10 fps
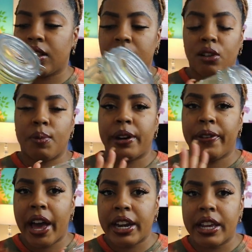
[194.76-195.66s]
little bit of
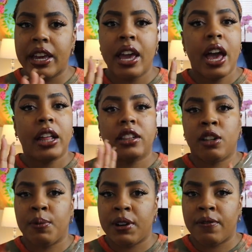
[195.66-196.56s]
honey, a
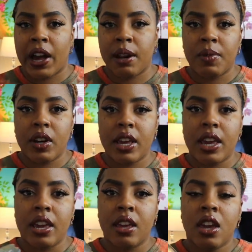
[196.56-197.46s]
little bit of vitamin
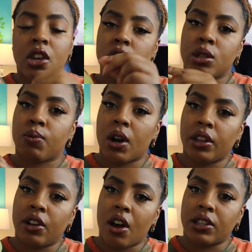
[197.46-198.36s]
E,
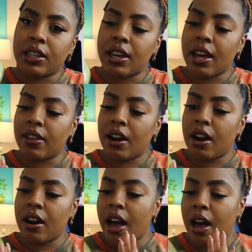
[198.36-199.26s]
swirl it all
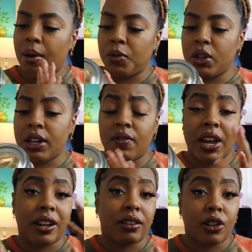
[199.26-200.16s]
together. You can even
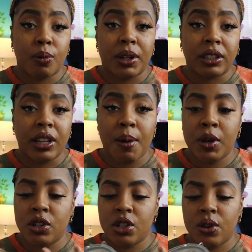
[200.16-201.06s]
add a little bit of
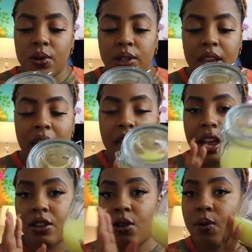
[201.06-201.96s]
lemon juice
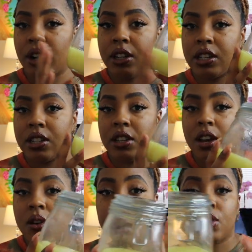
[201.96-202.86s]
and you are good to
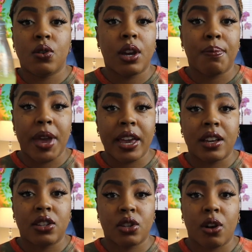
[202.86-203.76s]
go. So you can make
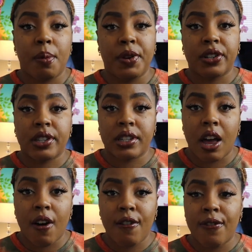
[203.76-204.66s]
a scrub
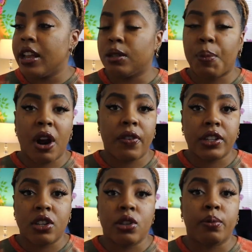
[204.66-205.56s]
yourself. It's
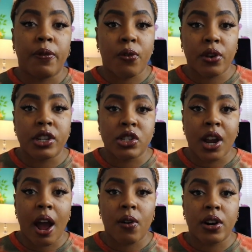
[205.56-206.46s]
perfect to use before the
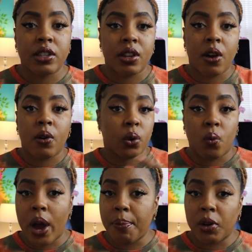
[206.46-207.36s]
shower, so
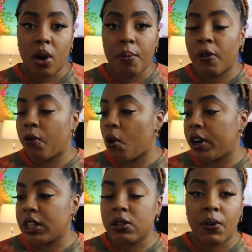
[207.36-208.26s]
wipe it on before
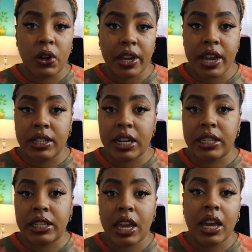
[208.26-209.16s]
and exfoliate
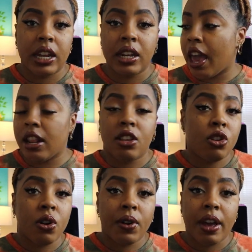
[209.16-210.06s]
dead skin. And
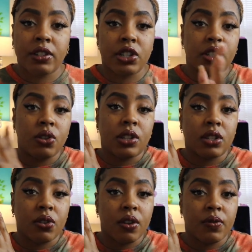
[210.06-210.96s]
you don't have to just use
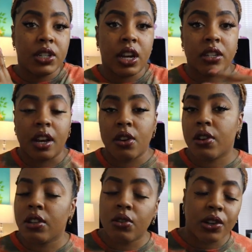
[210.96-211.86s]
this on your vajayjay. You
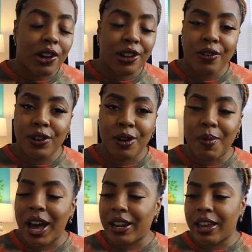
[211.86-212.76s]
can use it all over your
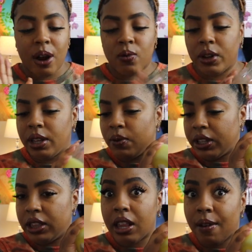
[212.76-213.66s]
body. I
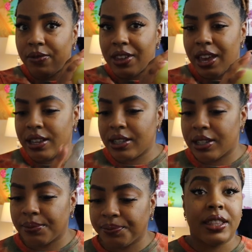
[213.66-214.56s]
really love
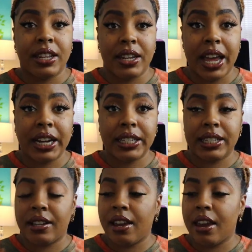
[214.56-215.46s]
this. And the
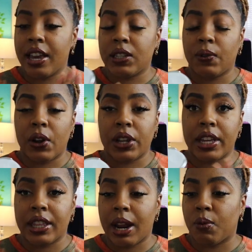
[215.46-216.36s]
next
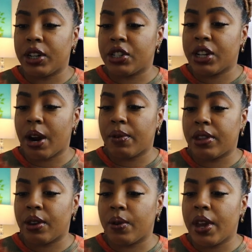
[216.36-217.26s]
exfoliant that I want to share
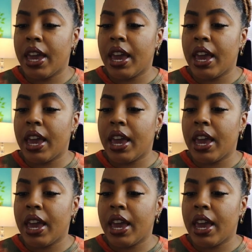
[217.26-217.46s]
with you